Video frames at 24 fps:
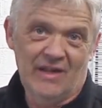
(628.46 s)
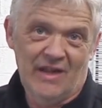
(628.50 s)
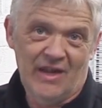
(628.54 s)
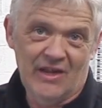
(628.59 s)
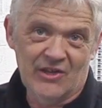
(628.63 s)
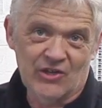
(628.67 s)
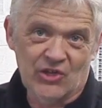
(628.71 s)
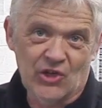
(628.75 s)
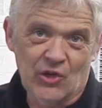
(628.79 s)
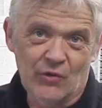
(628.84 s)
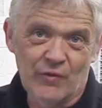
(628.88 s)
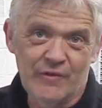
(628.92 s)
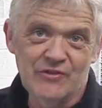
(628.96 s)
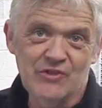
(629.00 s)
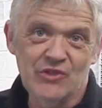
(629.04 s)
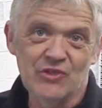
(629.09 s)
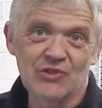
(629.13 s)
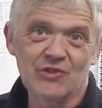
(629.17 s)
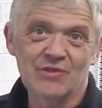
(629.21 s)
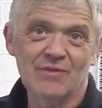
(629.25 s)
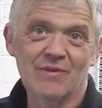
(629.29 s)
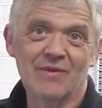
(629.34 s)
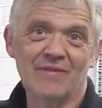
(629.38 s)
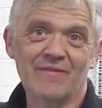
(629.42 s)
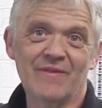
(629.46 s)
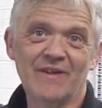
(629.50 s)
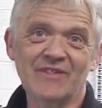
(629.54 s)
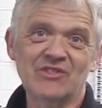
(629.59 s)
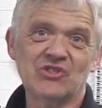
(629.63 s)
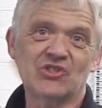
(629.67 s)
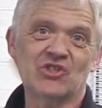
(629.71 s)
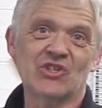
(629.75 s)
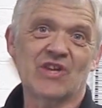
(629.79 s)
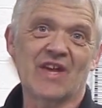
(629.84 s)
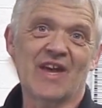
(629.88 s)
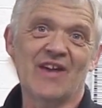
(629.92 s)
encourage you to
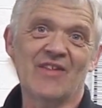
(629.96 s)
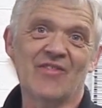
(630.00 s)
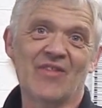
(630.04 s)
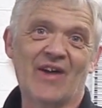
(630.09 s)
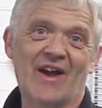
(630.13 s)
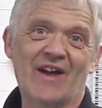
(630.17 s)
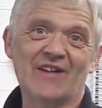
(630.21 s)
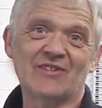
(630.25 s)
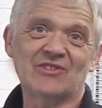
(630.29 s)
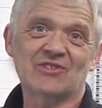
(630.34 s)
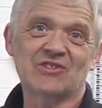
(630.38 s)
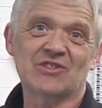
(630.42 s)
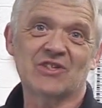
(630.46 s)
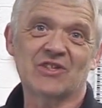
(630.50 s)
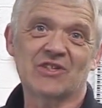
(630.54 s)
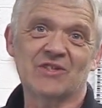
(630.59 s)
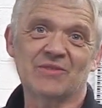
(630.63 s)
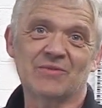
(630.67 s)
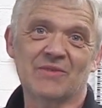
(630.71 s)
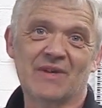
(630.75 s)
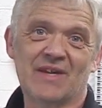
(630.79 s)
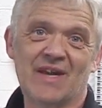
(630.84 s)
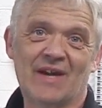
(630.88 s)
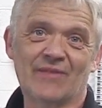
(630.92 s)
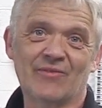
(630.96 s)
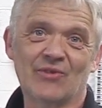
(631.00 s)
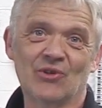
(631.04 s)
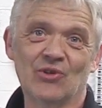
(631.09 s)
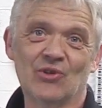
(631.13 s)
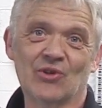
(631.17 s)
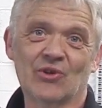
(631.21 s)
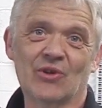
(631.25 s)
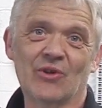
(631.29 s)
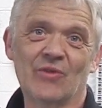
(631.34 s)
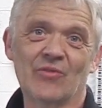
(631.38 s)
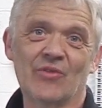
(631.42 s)
investigate that so that we have a
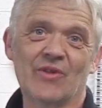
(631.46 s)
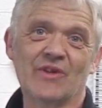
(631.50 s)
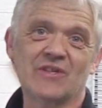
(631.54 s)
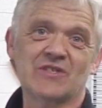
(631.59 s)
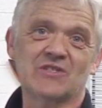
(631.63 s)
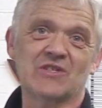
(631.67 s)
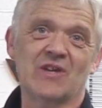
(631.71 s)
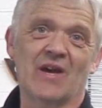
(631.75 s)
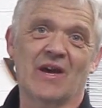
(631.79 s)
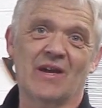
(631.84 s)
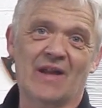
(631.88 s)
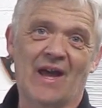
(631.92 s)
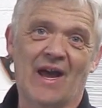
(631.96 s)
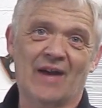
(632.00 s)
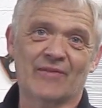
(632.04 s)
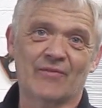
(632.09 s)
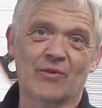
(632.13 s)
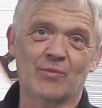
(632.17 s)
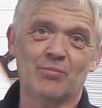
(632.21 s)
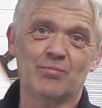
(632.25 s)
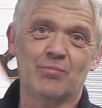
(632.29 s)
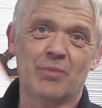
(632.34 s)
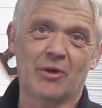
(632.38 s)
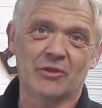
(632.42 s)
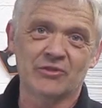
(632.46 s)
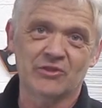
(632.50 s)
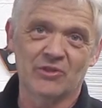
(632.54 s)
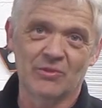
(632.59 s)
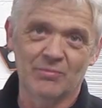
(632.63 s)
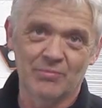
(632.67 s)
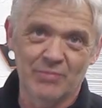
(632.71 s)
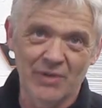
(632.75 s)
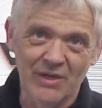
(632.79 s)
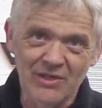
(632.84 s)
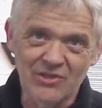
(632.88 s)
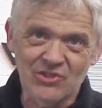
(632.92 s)
look at this and have a
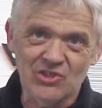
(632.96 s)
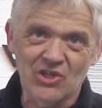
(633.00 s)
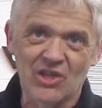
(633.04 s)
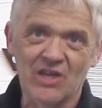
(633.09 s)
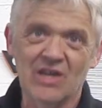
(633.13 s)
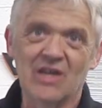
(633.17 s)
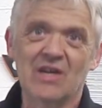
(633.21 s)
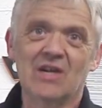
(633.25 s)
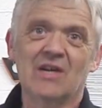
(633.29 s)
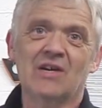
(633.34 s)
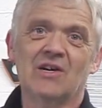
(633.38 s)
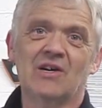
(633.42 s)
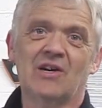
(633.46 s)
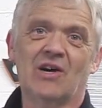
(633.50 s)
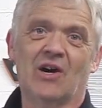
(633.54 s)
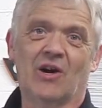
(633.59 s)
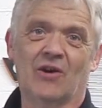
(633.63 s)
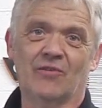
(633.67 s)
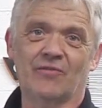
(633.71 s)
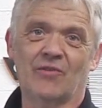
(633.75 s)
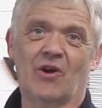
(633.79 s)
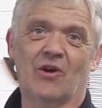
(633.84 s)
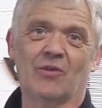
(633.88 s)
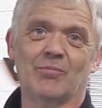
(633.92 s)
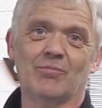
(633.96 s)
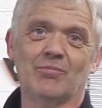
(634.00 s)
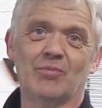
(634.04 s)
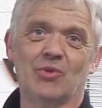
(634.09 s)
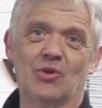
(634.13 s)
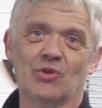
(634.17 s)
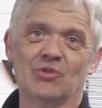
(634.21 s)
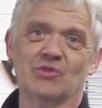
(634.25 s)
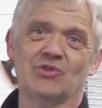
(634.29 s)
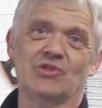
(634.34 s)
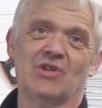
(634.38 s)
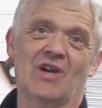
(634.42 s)
possibility of
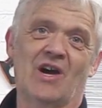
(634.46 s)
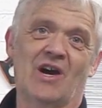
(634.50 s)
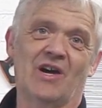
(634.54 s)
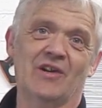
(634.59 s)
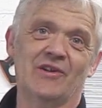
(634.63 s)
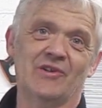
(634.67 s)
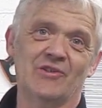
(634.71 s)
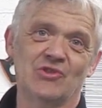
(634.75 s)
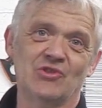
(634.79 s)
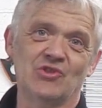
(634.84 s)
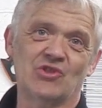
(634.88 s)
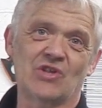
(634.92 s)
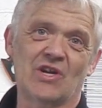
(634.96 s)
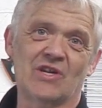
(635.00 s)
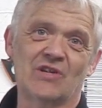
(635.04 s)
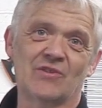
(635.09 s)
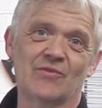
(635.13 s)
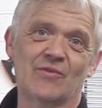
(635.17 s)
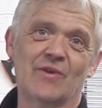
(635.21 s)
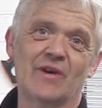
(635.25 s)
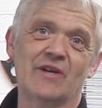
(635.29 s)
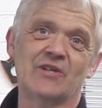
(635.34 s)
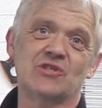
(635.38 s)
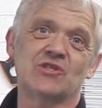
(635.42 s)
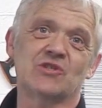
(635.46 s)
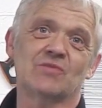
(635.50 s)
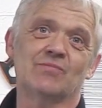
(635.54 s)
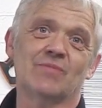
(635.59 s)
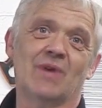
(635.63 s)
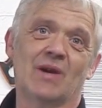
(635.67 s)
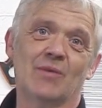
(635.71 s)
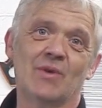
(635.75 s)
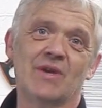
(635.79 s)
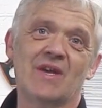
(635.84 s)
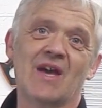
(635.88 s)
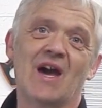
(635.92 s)
onboard hydrogen generation
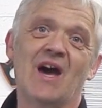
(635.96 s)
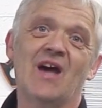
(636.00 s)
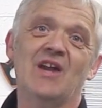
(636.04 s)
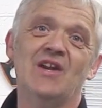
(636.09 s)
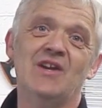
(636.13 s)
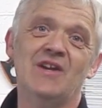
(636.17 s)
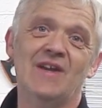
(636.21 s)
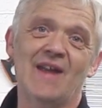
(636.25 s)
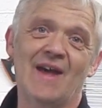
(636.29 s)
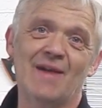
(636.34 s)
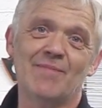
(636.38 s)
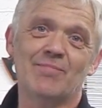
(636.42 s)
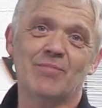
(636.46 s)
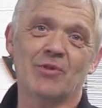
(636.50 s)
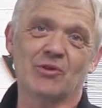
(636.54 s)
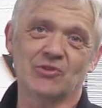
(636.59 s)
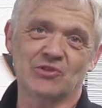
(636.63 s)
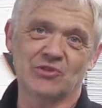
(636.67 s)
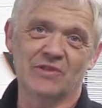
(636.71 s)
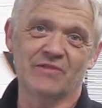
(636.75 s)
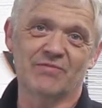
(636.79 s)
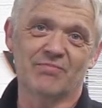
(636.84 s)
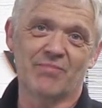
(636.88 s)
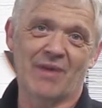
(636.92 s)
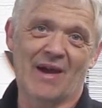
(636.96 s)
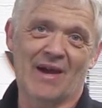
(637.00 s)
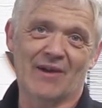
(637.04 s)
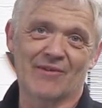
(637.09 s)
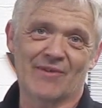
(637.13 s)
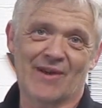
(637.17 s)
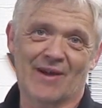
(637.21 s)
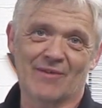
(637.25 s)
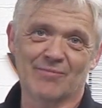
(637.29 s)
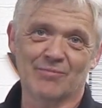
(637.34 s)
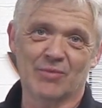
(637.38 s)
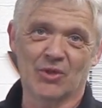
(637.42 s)
where we get a net positive
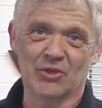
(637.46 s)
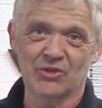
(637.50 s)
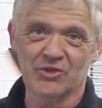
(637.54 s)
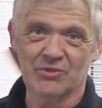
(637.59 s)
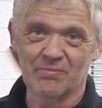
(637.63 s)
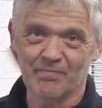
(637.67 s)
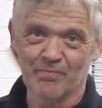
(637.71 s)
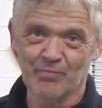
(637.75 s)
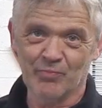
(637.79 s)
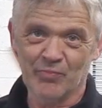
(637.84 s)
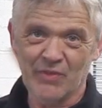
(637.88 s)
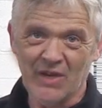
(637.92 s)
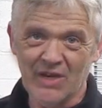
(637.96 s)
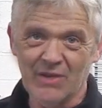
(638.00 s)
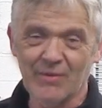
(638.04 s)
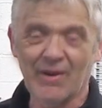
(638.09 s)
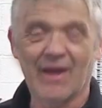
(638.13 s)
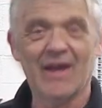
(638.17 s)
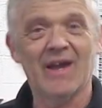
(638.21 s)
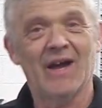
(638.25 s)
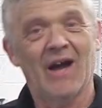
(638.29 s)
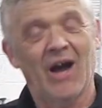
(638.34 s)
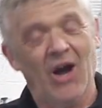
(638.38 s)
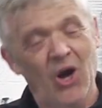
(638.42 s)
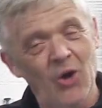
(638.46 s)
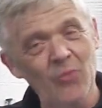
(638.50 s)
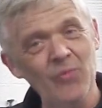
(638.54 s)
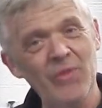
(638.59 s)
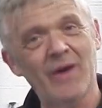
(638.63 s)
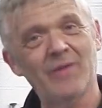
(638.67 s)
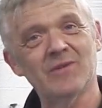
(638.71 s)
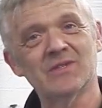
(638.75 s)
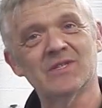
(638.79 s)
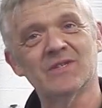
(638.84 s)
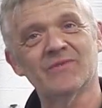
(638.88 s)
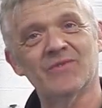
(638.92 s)
power output. Anyway, I hope
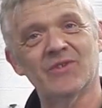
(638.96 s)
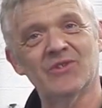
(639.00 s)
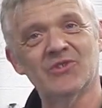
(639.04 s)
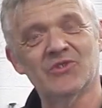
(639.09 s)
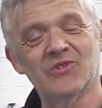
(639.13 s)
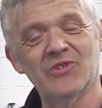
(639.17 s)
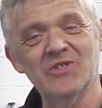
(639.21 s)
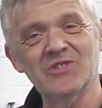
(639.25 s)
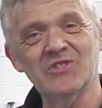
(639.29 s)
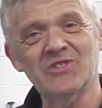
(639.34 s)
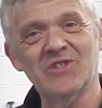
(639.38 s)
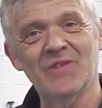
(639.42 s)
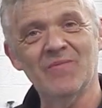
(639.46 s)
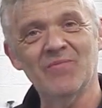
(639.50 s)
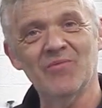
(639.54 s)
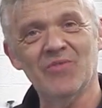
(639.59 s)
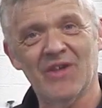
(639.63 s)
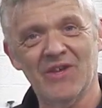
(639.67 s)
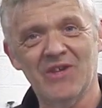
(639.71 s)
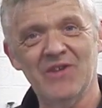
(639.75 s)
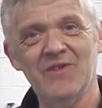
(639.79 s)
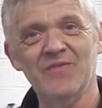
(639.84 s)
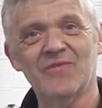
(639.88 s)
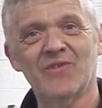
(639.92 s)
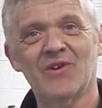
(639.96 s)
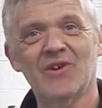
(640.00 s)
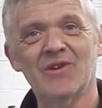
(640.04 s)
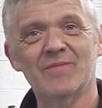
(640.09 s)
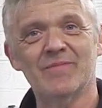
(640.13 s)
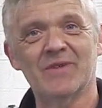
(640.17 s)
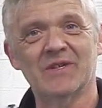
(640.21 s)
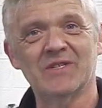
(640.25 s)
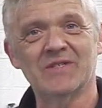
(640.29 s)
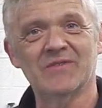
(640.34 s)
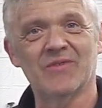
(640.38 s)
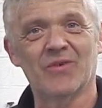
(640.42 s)
that was of interest and thank you very
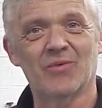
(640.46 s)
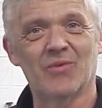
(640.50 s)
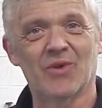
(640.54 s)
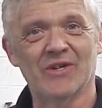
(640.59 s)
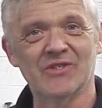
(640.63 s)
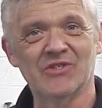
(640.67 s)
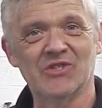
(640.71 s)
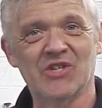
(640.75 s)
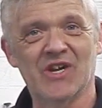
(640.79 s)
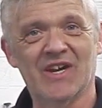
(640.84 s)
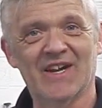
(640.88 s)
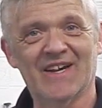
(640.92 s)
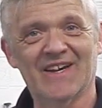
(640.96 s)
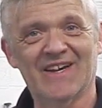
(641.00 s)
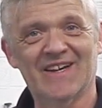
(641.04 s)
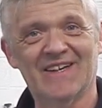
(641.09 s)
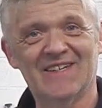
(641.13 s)
much for watching.